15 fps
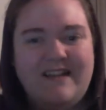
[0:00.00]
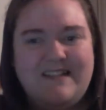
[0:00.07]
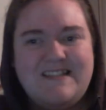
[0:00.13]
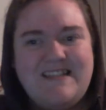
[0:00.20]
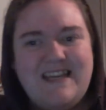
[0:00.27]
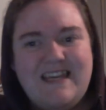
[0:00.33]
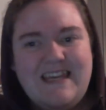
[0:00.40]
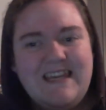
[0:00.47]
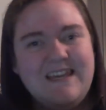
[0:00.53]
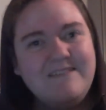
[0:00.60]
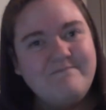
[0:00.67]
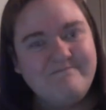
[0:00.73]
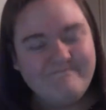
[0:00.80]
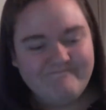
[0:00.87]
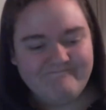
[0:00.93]
sticky.
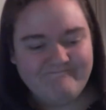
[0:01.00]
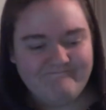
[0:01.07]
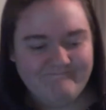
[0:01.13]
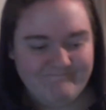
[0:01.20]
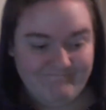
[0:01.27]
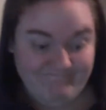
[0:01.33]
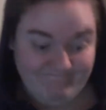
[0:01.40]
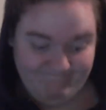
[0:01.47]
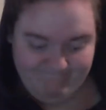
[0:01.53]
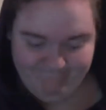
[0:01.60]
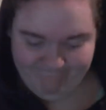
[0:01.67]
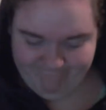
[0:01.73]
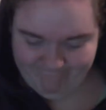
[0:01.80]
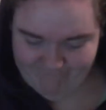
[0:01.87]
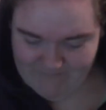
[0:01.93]

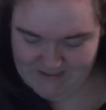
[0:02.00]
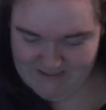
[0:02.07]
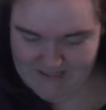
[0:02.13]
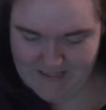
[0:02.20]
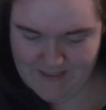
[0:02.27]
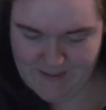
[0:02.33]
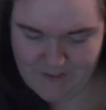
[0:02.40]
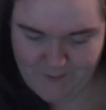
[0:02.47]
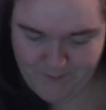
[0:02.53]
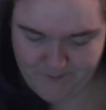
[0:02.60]
So...